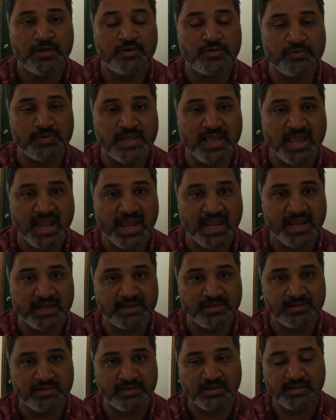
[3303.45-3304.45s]
today I
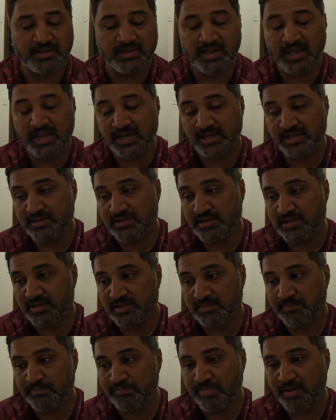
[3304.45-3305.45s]
had uh, I had done
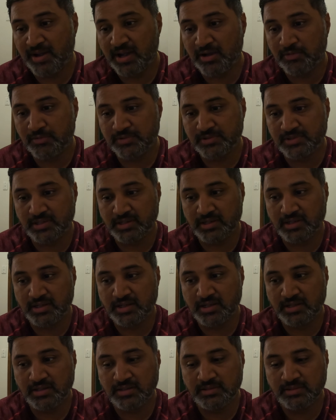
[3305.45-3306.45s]
about
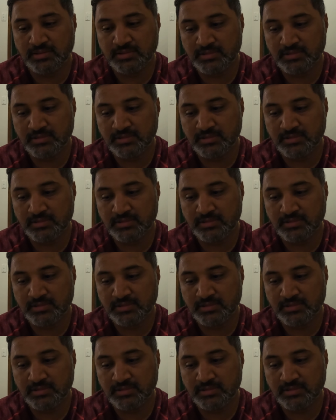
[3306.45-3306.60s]
uh,